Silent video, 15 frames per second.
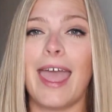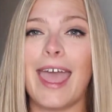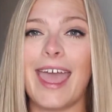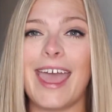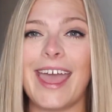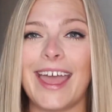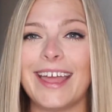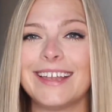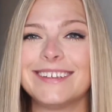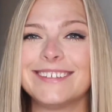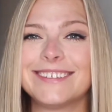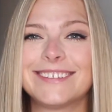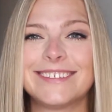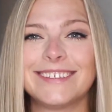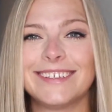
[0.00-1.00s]

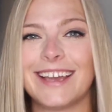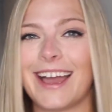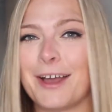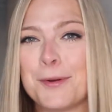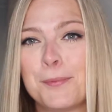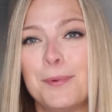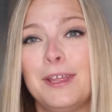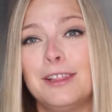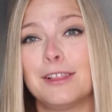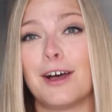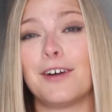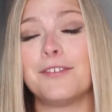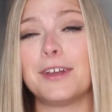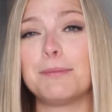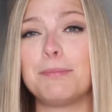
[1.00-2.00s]
and we
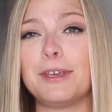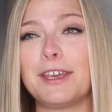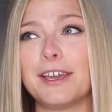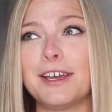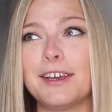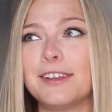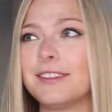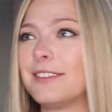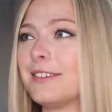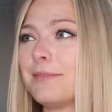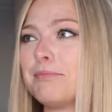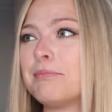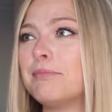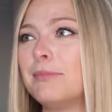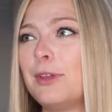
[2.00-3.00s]
love it
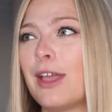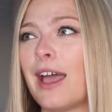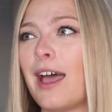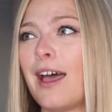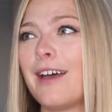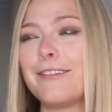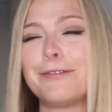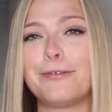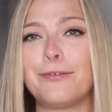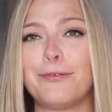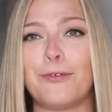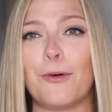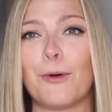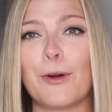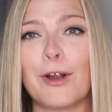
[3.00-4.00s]
because you have
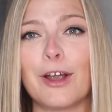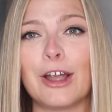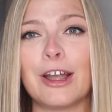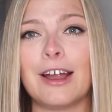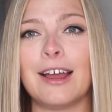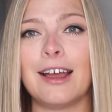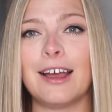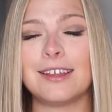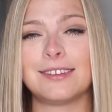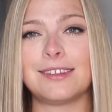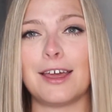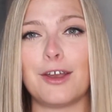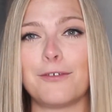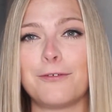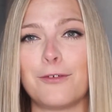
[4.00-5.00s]
four, a
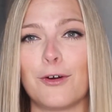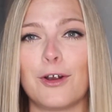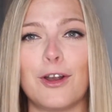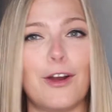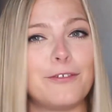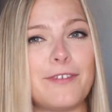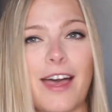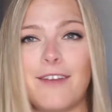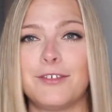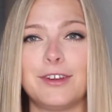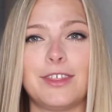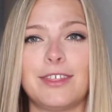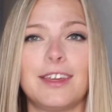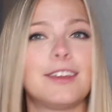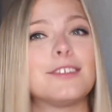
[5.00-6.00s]
set of four of
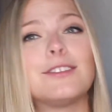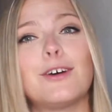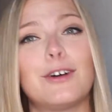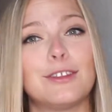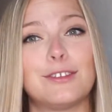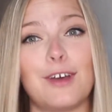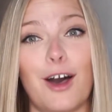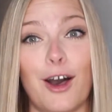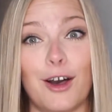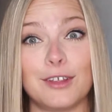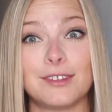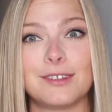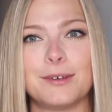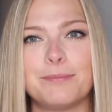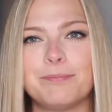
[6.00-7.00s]
everything, so it's
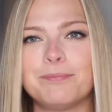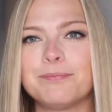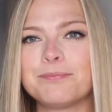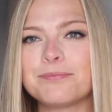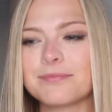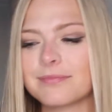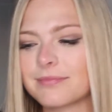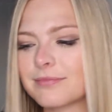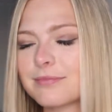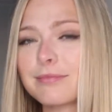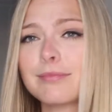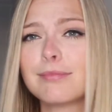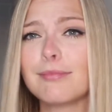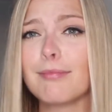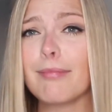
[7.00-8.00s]
awesome.
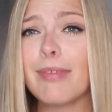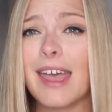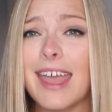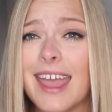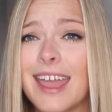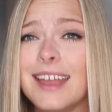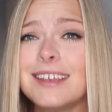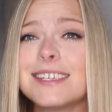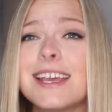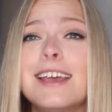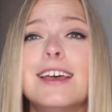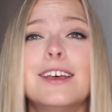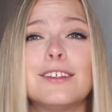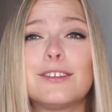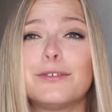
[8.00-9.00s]
And
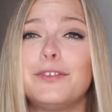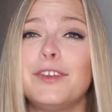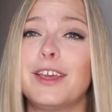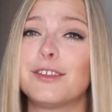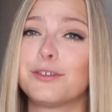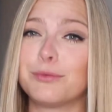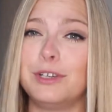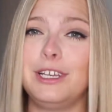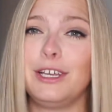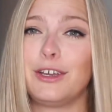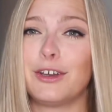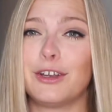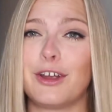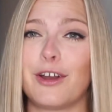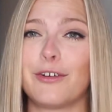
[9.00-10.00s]
Sophia is really
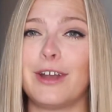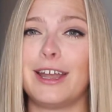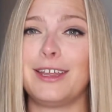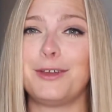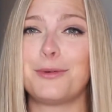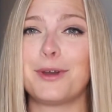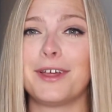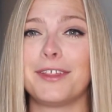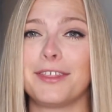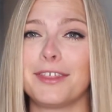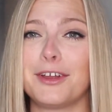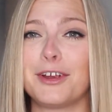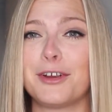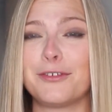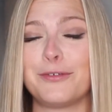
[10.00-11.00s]
good already with
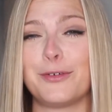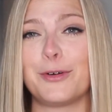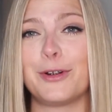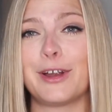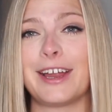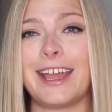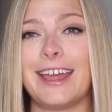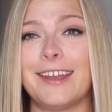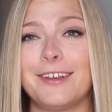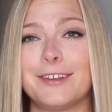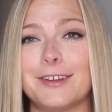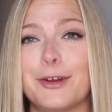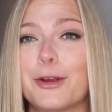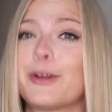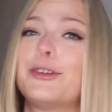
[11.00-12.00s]
her fork and
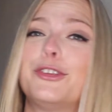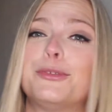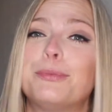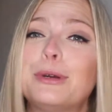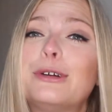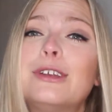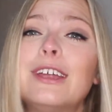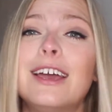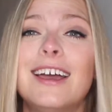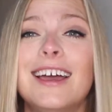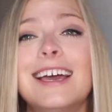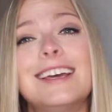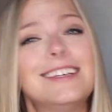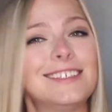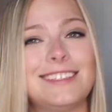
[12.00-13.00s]
her spoon,
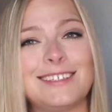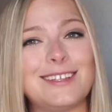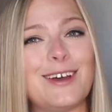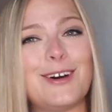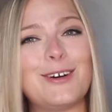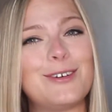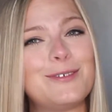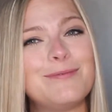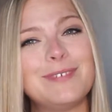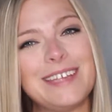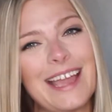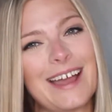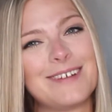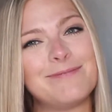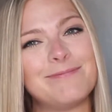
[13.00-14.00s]
so
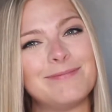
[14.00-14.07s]
yeah,